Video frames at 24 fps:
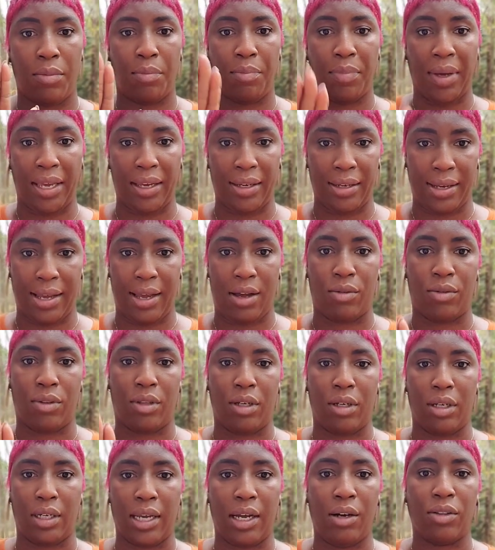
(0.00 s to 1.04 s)
bank account,
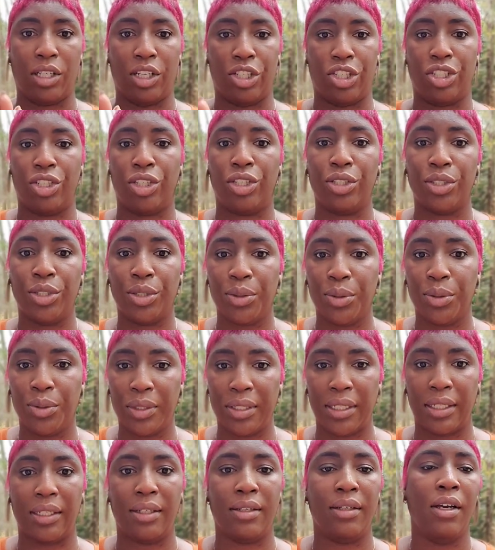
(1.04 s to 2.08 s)
the account that you're
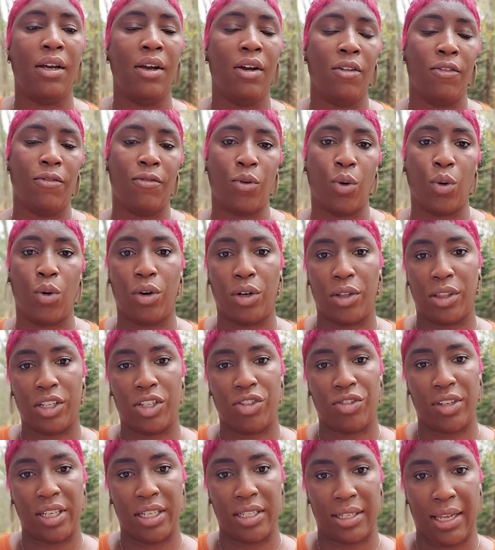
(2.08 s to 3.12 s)
using for the
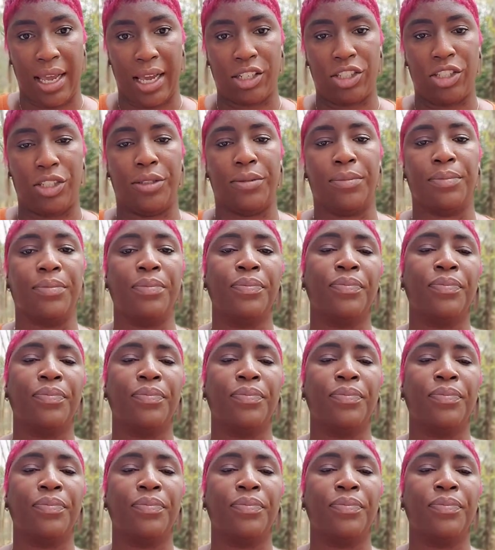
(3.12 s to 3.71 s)
transaction.